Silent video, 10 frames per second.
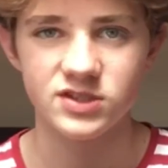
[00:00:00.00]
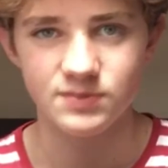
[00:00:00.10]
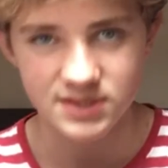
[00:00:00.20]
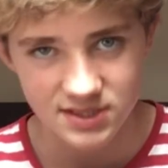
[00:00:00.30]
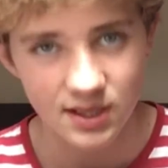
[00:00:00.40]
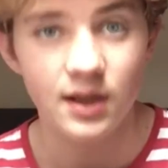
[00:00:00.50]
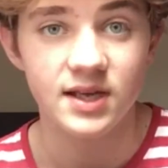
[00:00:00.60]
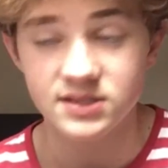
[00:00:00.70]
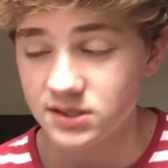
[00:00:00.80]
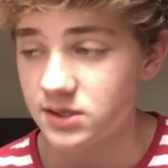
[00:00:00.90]
But still, I
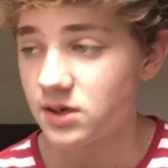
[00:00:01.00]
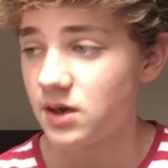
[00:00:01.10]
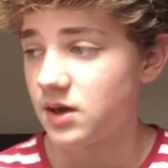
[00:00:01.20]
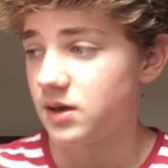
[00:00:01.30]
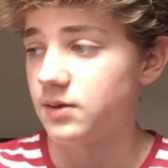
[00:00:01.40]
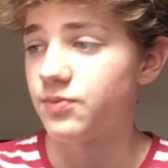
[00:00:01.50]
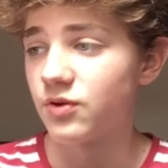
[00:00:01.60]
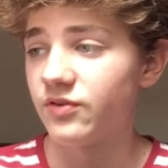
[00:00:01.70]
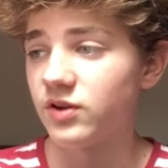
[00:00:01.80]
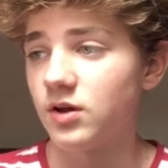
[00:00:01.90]
did
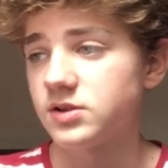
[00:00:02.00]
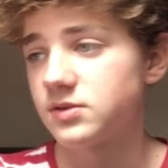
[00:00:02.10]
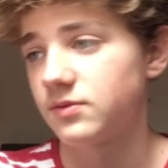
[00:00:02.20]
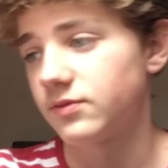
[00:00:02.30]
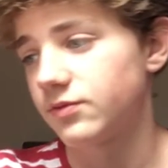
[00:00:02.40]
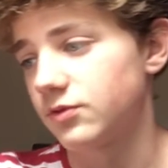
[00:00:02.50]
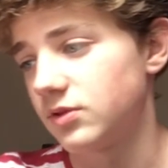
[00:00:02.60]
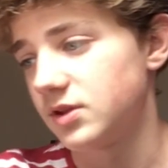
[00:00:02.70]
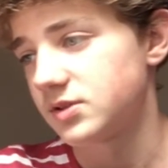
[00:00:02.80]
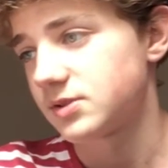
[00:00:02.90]
improve a lot through
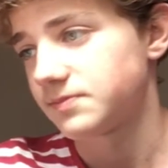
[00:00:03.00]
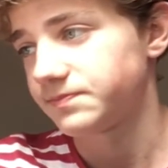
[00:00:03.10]
this